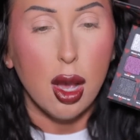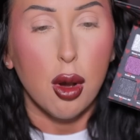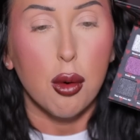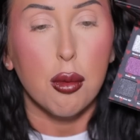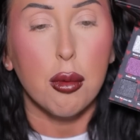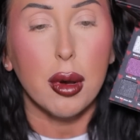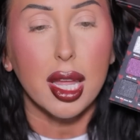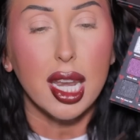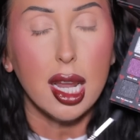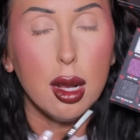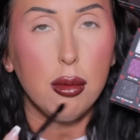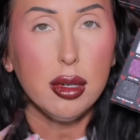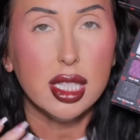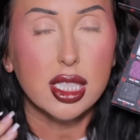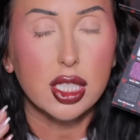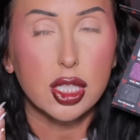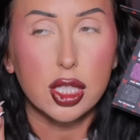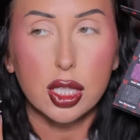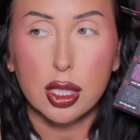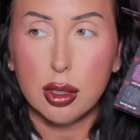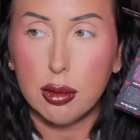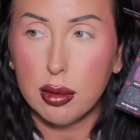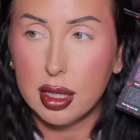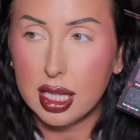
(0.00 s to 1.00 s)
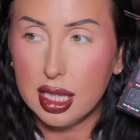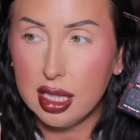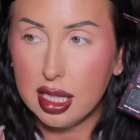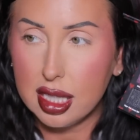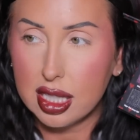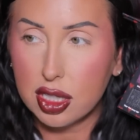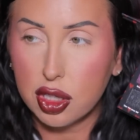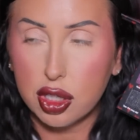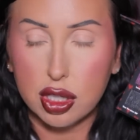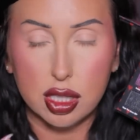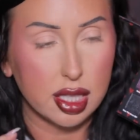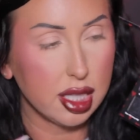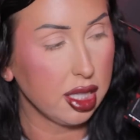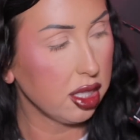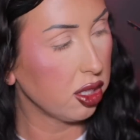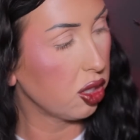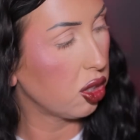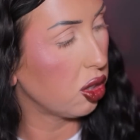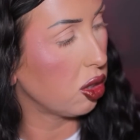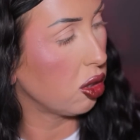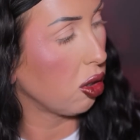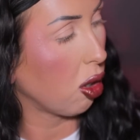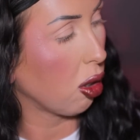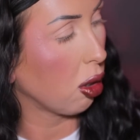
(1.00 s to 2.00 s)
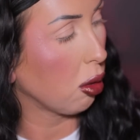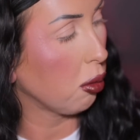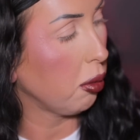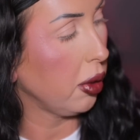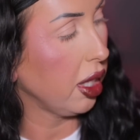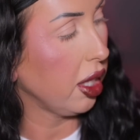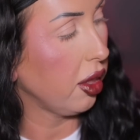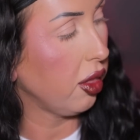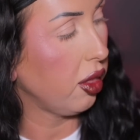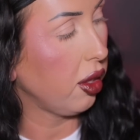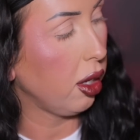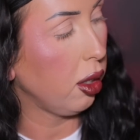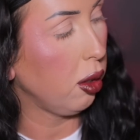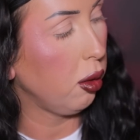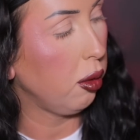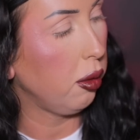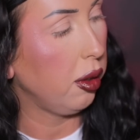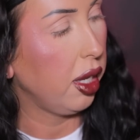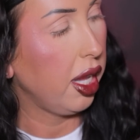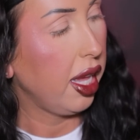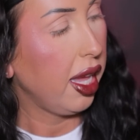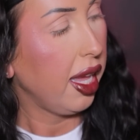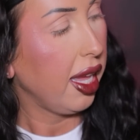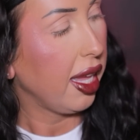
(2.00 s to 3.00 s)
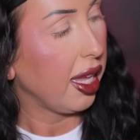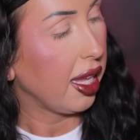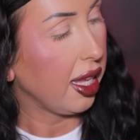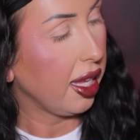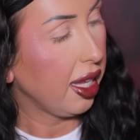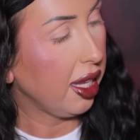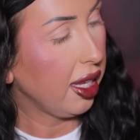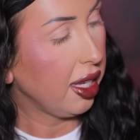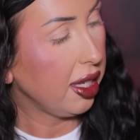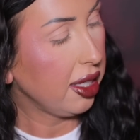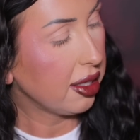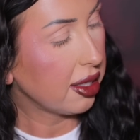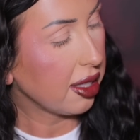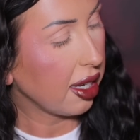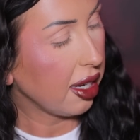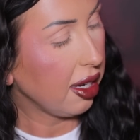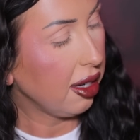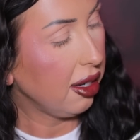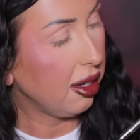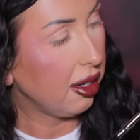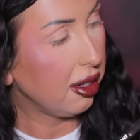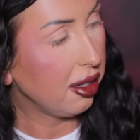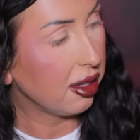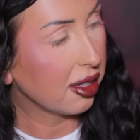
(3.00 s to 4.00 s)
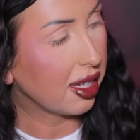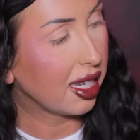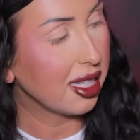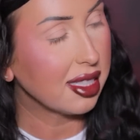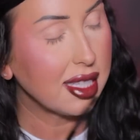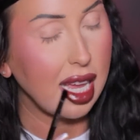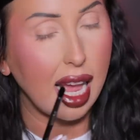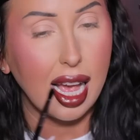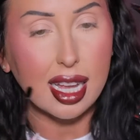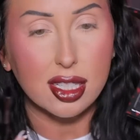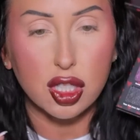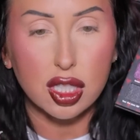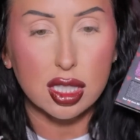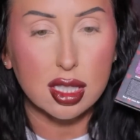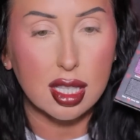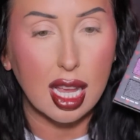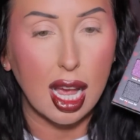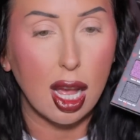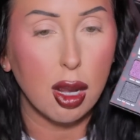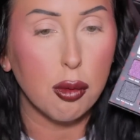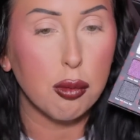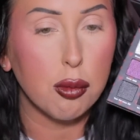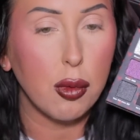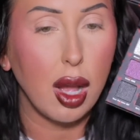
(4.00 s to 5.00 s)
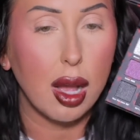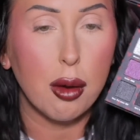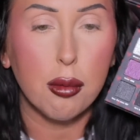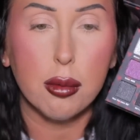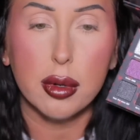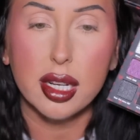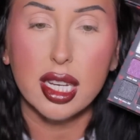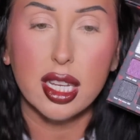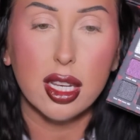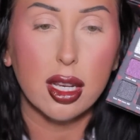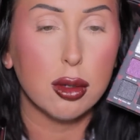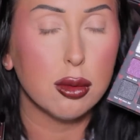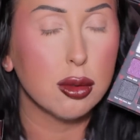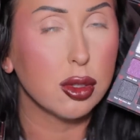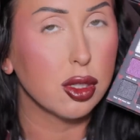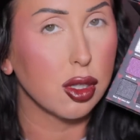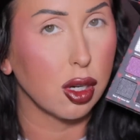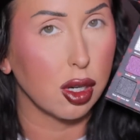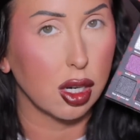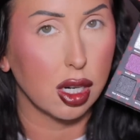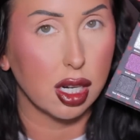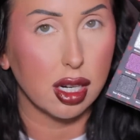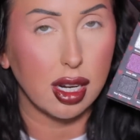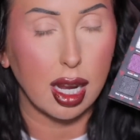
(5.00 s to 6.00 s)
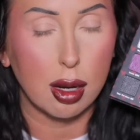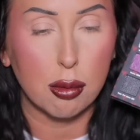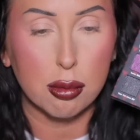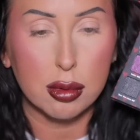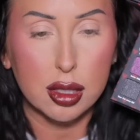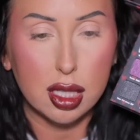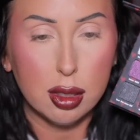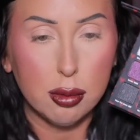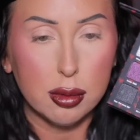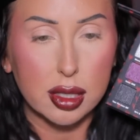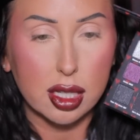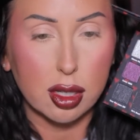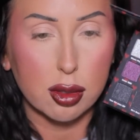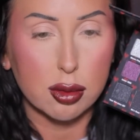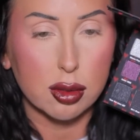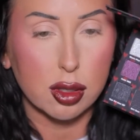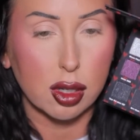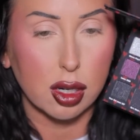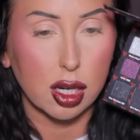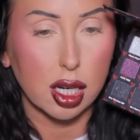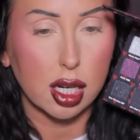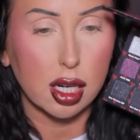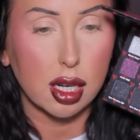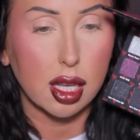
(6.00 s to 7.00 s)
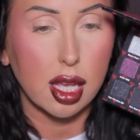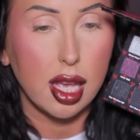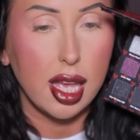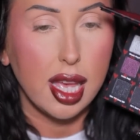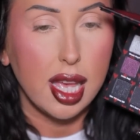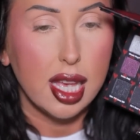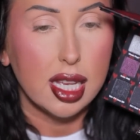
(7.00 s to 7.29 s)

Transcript: What I want to initially start with, though, is because I want to go dark. I really want to go dark.